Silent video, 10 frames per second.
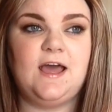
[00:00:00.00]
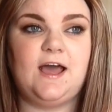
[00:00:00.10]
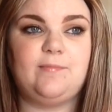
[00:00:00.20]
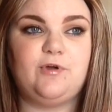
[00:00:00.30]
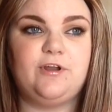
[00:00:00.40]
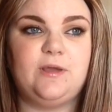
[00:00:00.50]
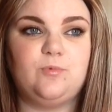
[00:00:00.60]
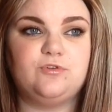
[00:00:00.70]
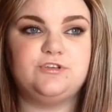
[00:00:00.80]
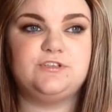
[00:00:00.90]
I'm not
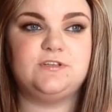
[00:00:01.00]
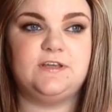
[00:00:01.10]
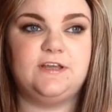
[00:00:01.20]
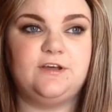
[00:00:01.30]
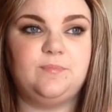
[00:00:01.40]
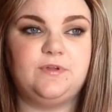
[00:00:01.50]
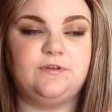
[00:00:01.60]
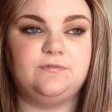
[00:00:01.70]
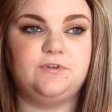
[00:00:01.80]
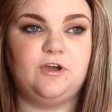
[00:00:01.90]
able just to get up
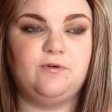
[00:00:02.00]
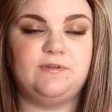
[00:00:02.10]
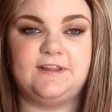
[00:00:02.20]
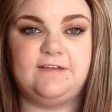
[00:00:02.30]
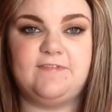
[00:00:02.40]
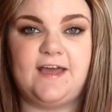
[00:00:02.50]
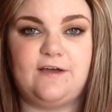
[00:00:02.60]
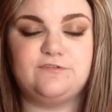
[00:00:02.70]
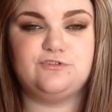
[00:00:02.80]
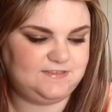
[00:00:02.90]
and go and leave the house.